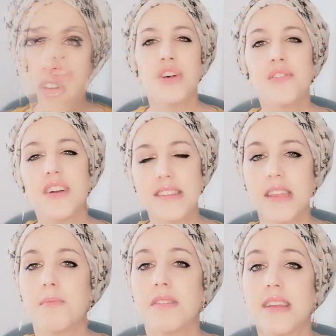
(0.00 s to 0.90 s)
So for
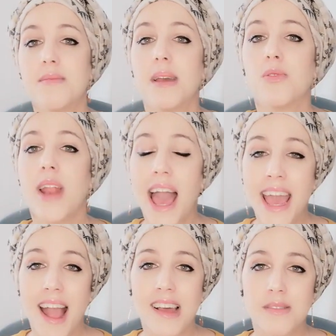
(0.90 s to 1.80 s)
example, sometimes when
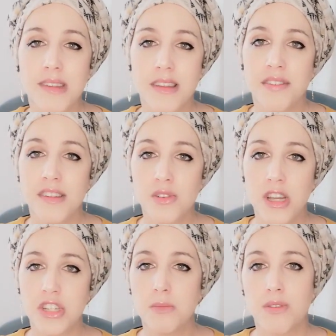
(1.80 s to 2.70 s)
I ask myself this
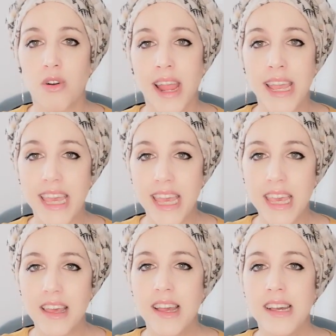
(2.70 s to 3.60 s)
question before I
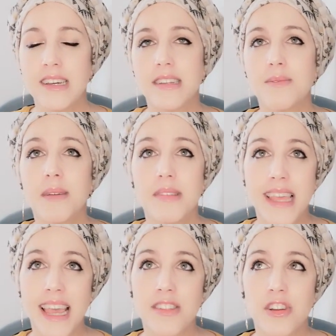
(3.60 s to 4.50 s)
eat, sometimes
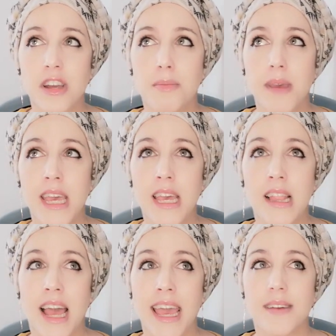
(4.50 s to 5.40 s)
the answer could
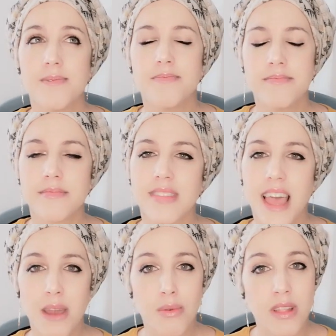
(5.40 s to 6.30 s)
be like,
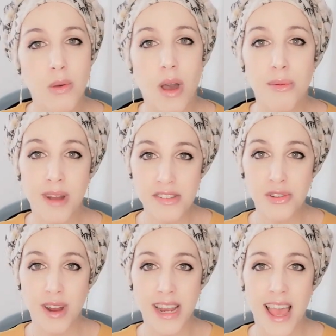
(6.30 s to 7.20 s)
I really want
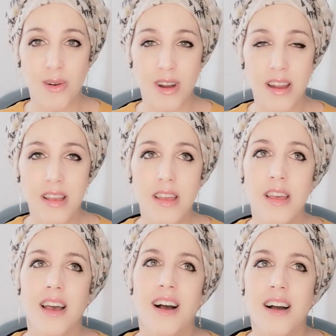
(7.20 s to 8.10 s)
rest right now, or
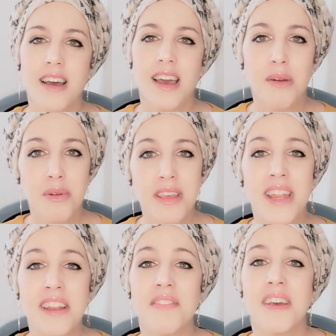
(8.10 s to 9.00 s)
oh, I
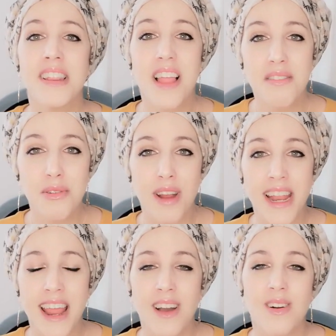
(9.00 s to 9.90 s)
really need to feel loved
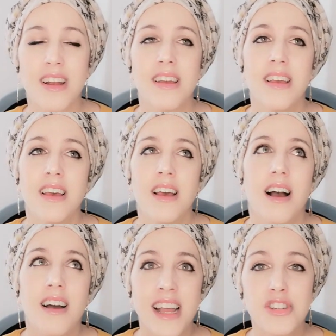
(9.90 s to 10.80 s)
right now, or
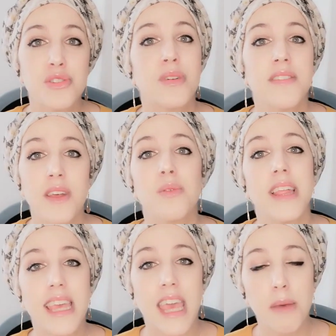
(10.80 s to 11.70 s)
oh, I just want to feel
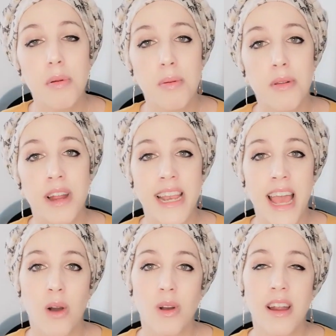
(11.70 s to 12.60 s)
really capable right
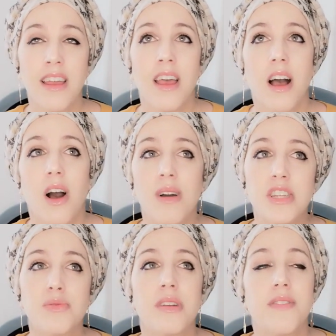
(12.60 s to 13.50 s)
now, or oh, I
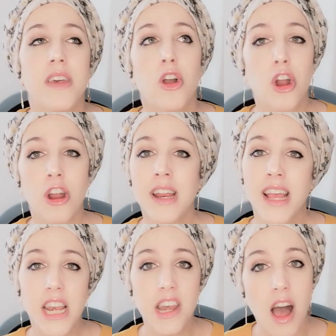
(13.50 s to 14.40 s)
just want to feel heard
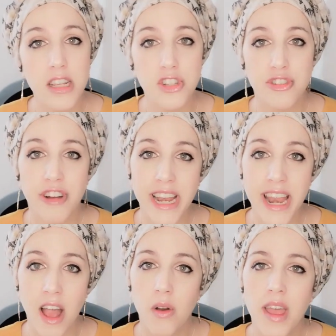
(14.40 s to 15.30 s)
and acknowledged right
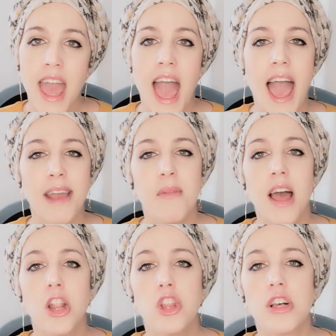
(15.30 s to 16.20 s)
now. I'm
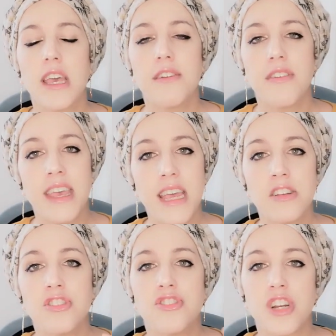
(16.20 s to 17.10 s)
not looking for the
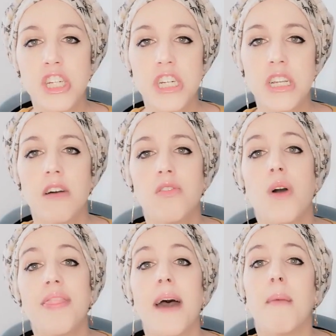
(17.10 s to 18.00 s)
illustration of
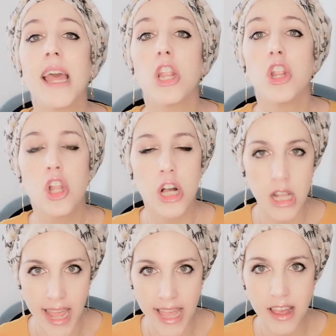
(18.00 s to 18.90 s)
what that might look
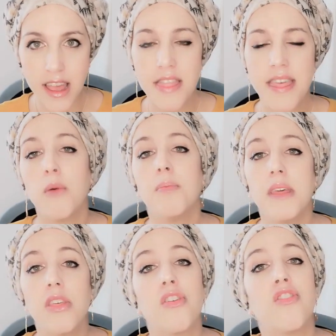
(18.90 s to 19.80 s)
like. That would
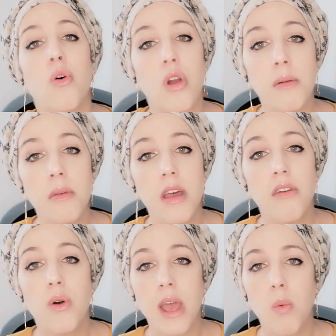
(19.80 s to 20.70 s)
be the form
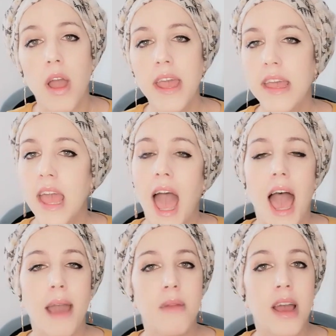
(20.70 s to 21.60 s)
of what I want.
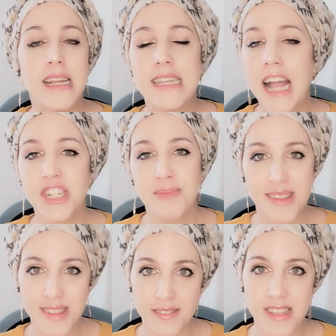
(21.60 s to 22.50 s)
I'm not attaching
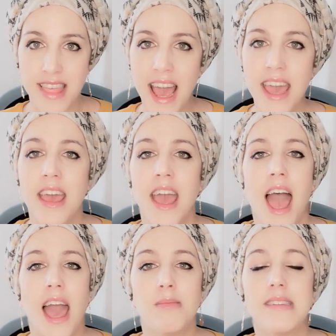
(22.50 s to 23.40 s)
myself to that.
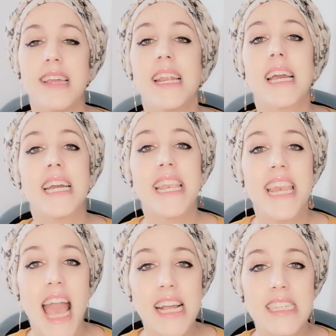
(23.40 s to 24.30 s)
I'm instead
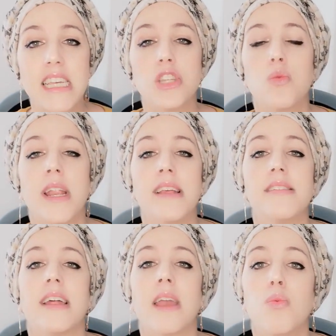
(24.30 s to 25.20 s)
connecting to what it
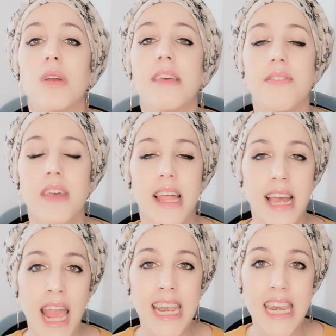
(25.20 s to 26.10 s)
is that I really feel
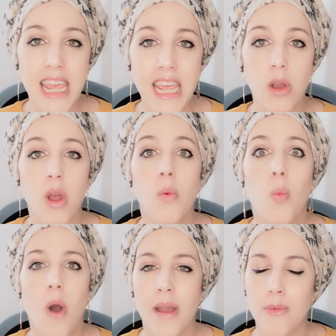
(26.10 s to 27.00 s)
like I need
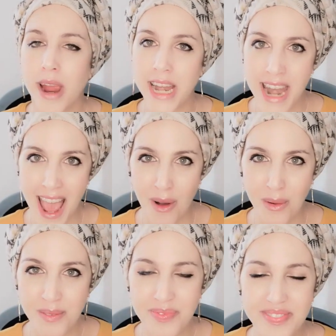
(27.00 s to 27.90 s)
and want right
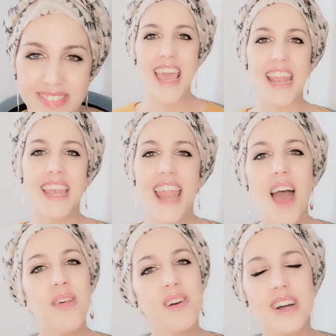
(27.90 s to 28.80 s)
now.
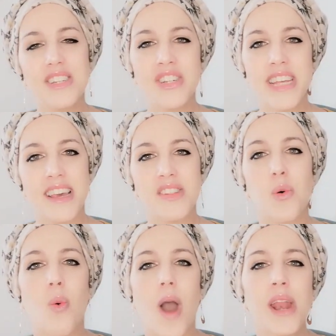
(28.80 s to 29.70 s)
Now the question
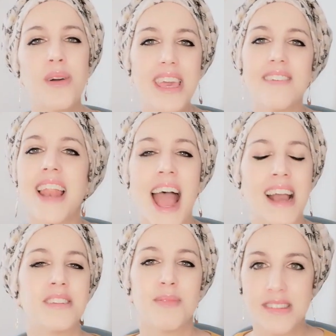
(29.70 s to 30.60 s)
is, why do I even
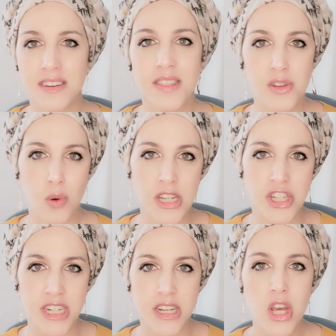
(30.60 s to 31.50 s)
ask myself this
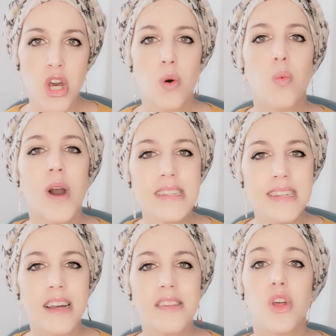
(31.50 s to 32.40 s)
question? What
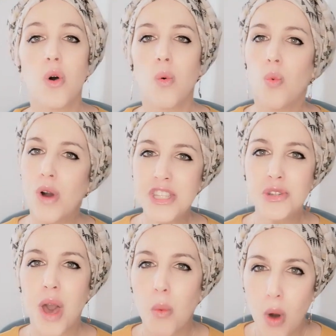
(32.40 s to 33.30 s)

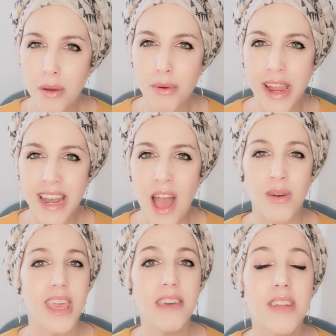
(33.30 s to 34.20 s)
do I want right
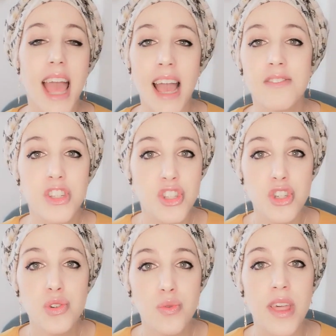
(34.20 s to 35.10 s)
now even have to
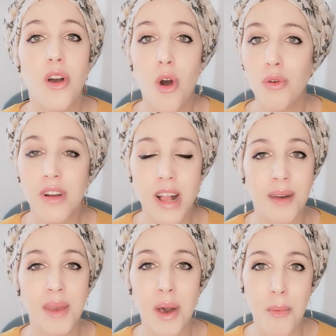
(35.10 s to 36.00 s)
do with
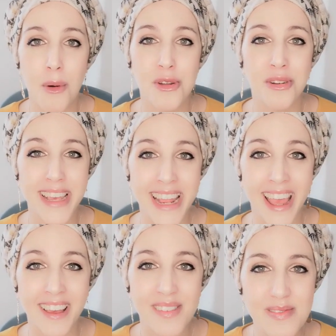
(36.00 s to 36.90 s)
overcoming emotional
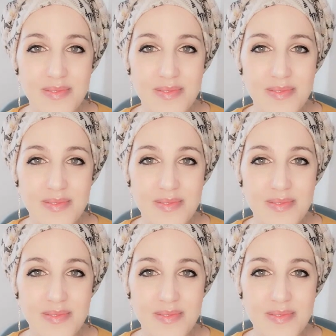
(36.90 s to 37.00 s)
eating?